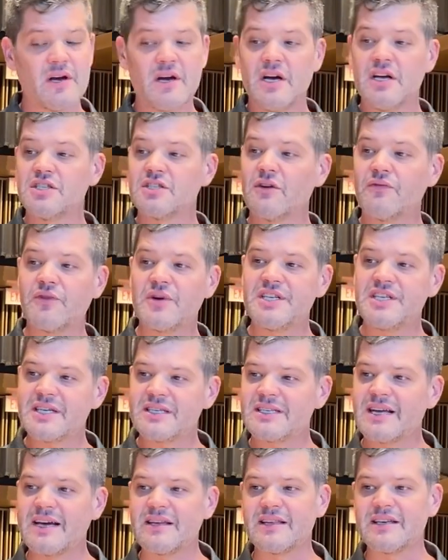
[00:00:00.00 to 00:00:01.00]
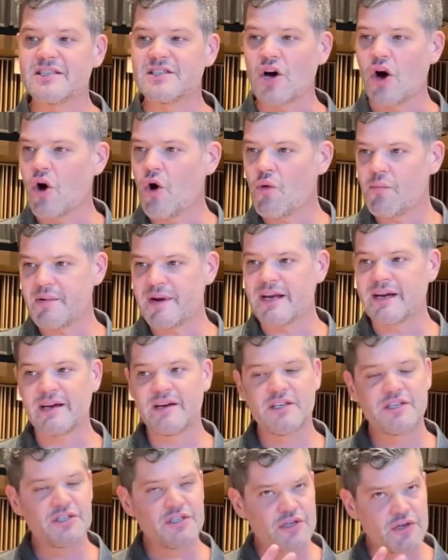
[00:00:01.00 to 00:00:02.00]
So if we just take this opening
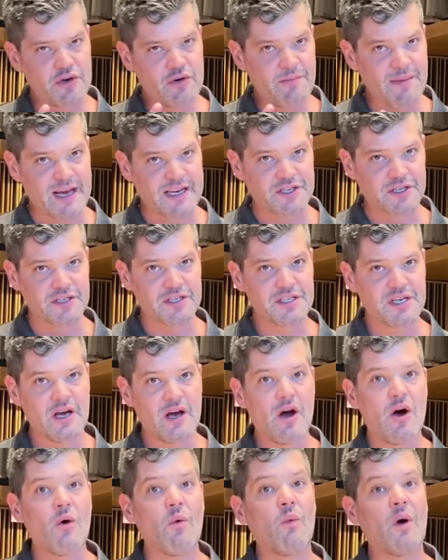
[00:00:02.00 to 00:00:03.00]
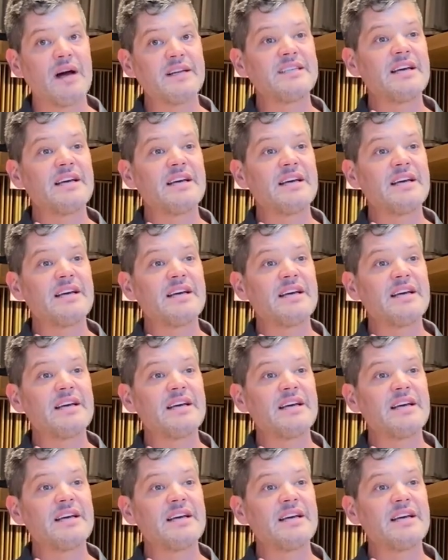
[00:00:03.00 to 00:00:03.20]
2 measures, watch